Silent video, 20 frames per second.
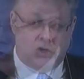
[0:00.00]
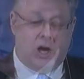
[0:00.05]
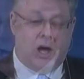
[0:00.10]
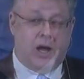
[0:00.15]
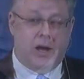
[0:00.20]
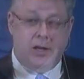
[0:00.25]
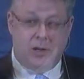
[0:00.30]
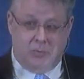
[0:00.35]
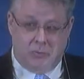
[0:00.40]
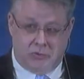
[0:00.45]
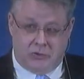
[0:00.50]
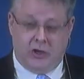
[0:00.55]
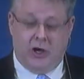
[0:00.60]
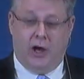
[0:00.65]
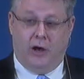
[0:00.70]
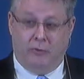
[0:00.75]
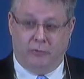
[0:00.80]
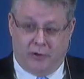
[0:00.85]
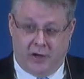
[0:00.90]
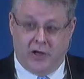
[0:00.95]
John
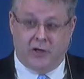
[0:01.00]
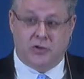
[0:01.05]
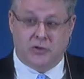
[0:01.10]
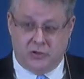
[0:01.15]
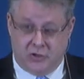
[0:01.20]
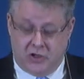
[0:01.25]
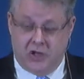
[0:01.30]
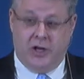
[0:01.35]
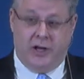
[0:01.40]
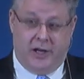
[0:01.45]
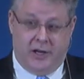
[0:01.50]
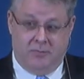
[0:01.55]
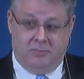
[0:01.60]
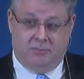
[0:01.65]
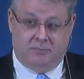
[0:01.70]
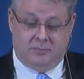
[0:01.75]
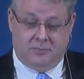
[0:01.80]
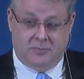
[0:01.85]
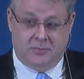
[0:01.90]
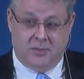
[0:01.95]
himself understood it,
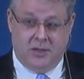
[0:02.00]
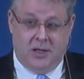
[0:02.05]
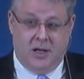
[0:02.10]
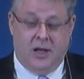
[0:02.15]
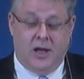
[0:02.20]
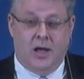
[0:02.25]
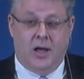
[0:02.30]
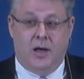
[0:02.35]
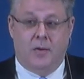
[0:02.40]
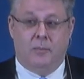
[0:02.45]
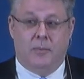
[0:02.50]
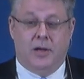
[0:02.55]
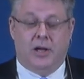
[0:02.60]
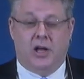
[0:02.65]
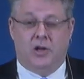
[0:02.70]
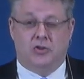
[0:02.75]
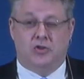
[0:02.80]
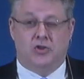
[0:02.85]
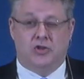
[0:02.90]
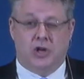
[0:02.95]

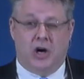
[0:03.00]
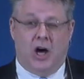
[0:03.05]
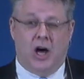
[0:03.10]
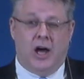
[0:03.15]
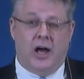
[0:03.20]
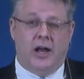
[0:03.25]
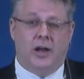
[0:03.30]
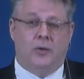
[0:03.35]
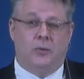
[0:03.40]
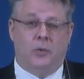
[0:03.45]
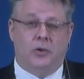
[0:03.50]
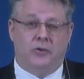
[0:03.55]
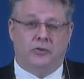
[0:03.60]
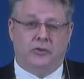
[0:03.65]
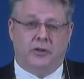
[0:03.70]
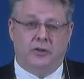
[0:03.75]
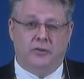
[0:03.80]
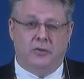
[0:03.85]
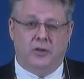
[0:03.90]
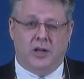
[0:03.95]
because John
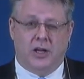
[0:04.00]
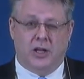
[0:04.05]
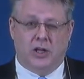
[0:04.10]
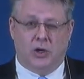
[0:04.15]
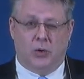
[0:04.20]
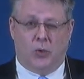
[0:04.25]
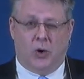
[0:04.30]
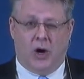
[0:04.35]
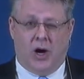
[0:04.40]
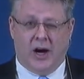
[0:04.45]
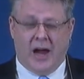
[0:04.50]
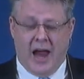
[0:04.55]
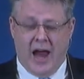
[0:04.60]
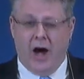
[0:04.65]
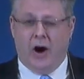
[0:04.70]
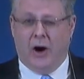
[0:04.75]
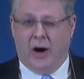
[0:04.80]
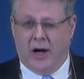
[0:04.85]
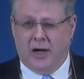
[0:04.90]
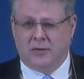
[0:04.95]
was living in the wrong
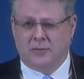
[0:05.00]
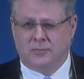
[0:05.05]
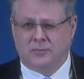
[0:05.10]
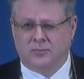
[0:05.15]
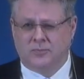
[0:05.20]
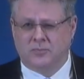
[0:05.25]
era.